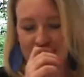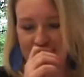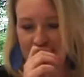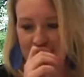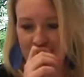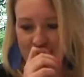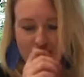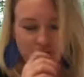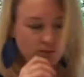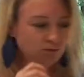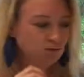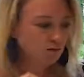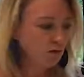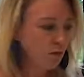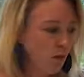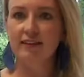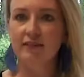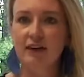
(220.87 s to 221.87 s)
King right
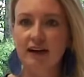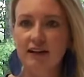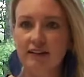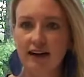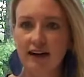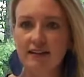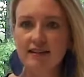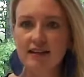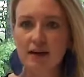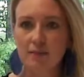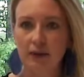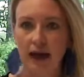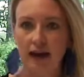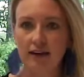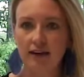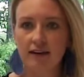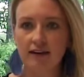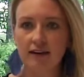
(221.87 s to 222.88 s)
though. 7 out of 9's not
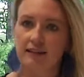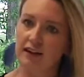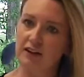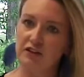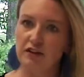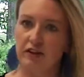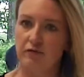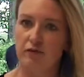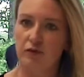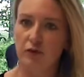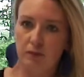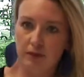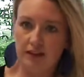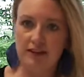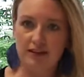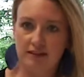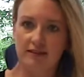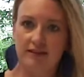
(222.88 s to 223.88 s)
bad, slash shameful,
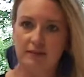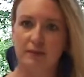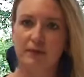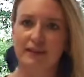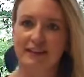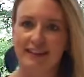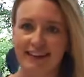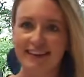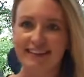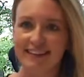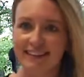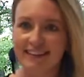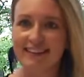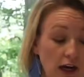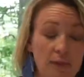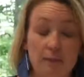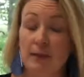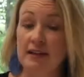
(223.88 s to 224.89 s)
but it's pretty good.
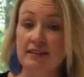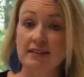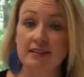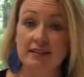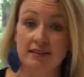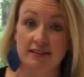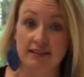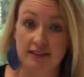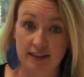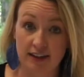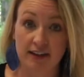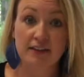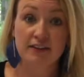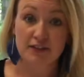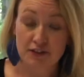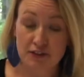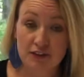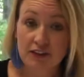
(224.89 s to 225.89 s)
My tongue
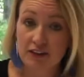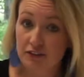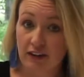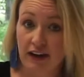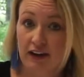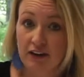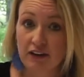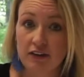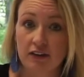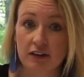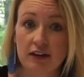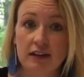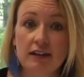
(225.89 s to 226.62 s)
is still on fire.